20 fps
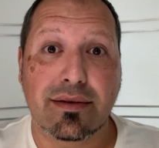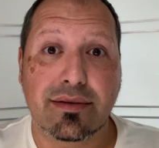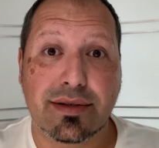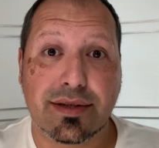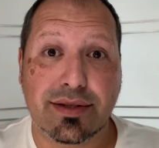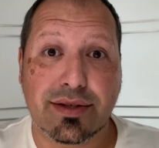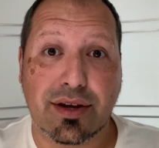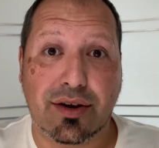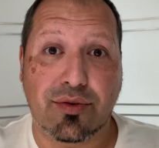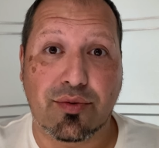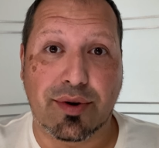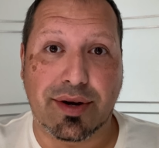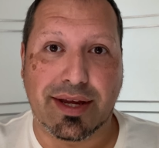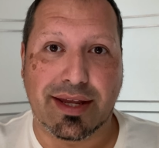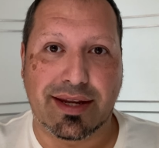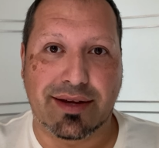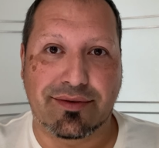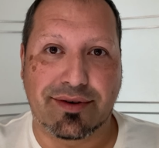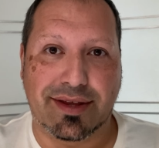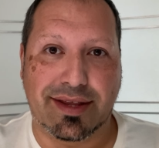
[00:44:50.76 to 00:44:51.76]
Start
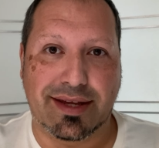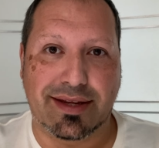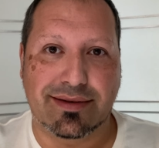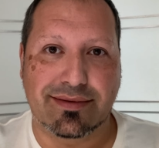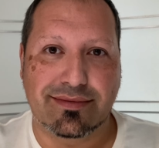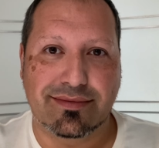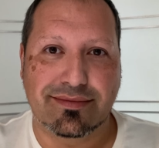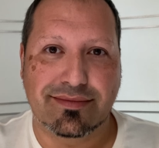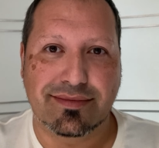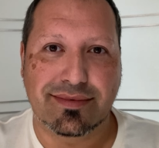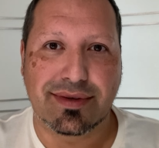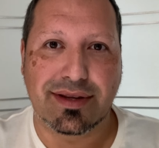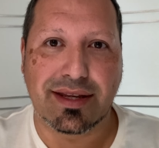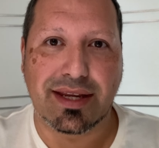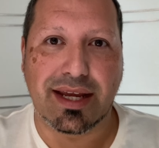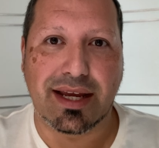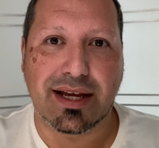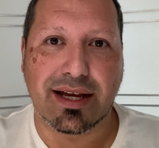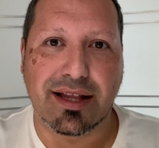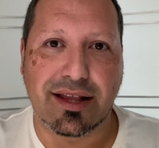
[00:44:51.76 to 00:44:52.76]
working it with it.
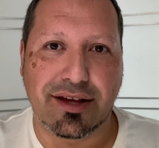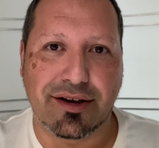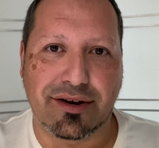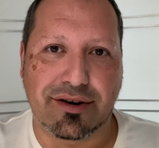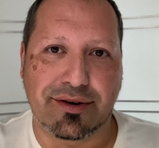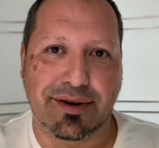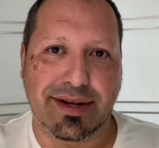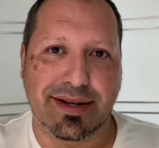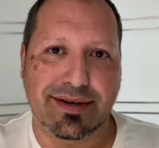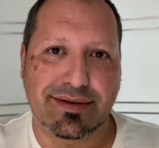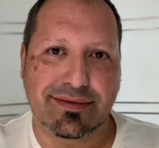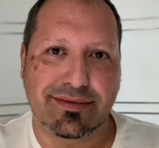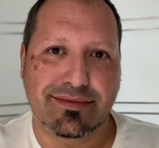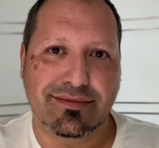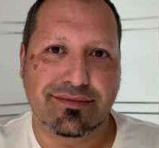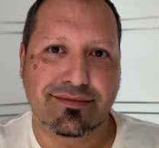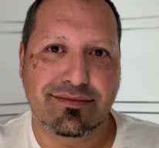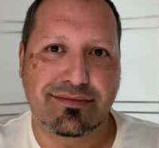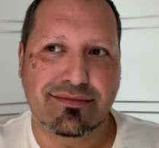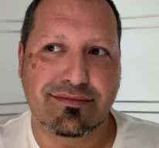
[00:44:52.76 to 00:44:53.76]
Declutter it.
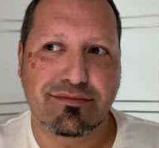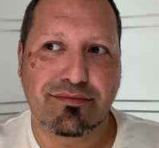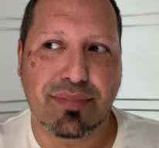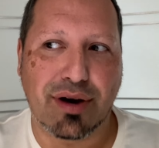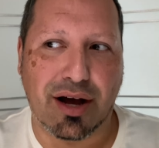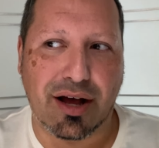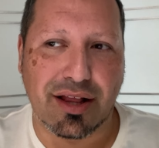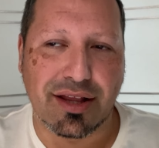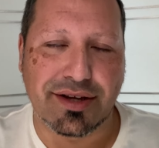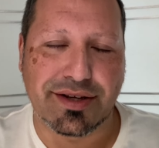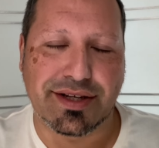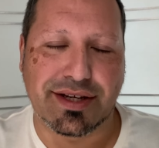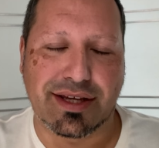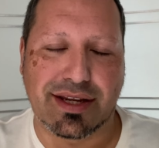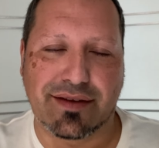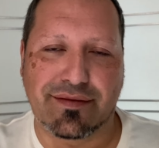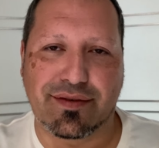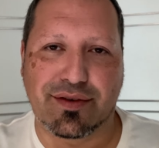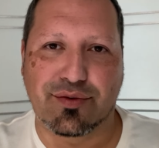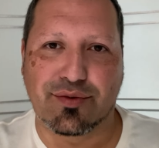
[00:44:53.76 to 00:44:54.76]
Polish
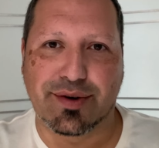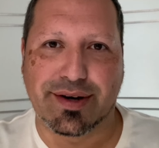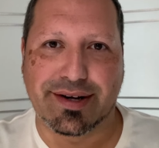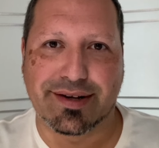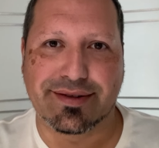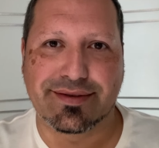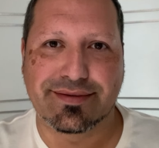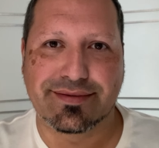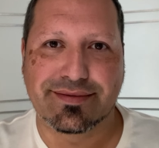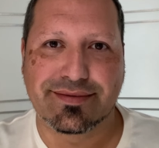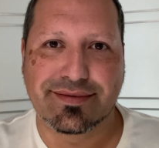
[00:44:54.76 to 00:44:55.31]
it, if you will.